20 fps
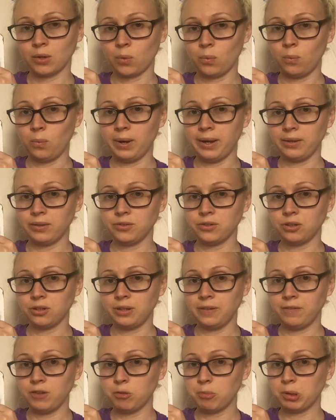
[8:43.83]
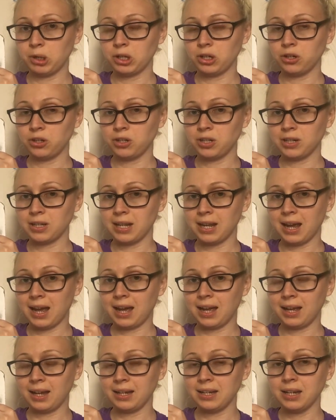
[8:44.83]
Well done if you put it under the
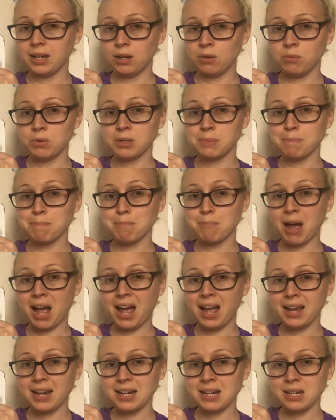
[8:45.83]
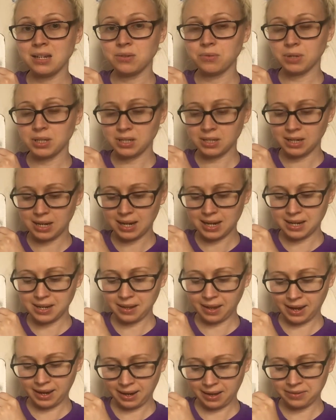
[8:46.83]
I. It was mind, wasn't it? That
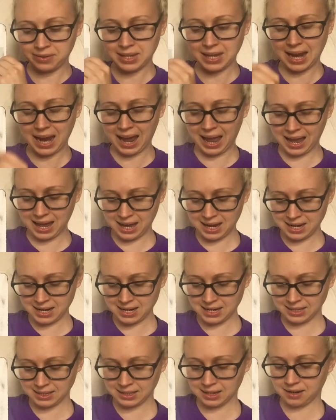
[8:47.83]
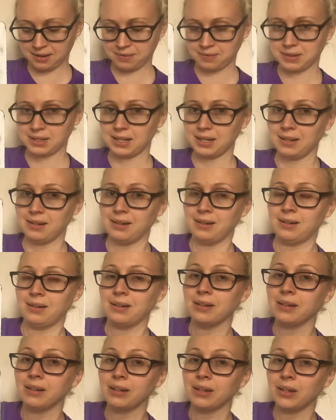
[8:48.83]
had the I sound in.
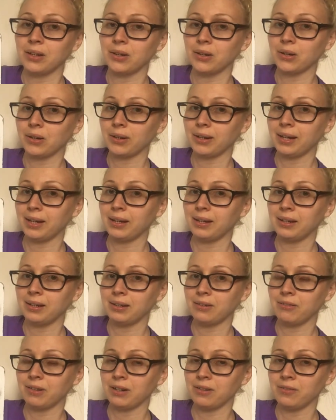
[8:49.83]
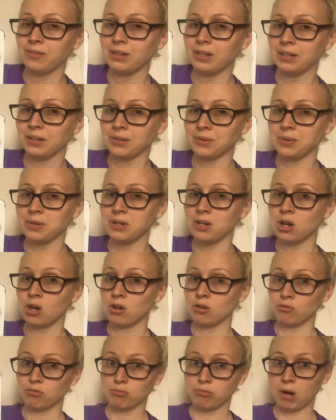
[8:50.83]
Okay, ready for the next one?
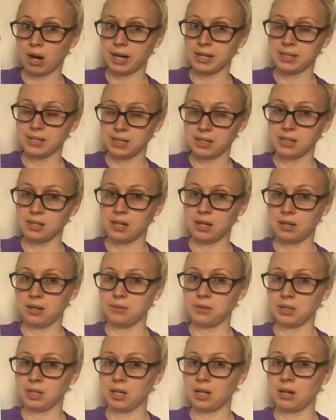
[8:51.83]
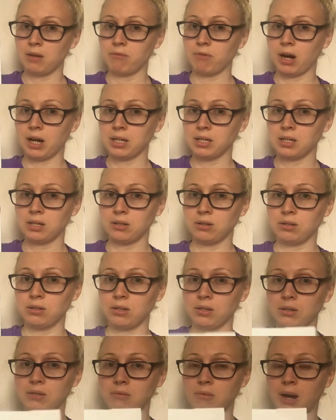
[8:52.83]
Write it down, okay? Write it under
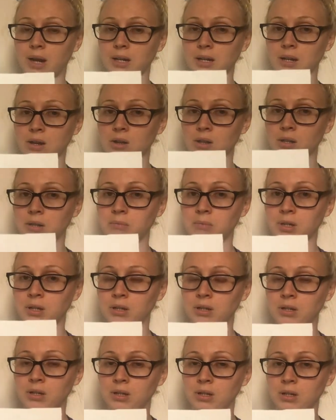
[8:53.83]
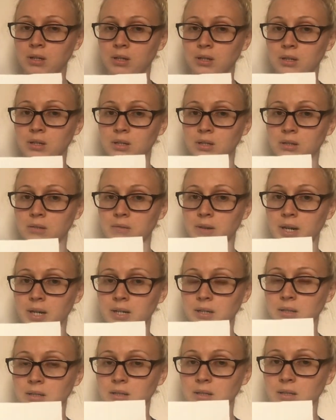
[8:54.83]
the right column. The right
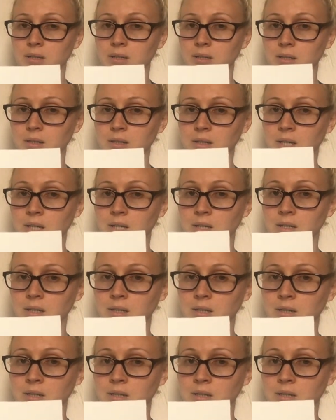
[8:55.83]
heading.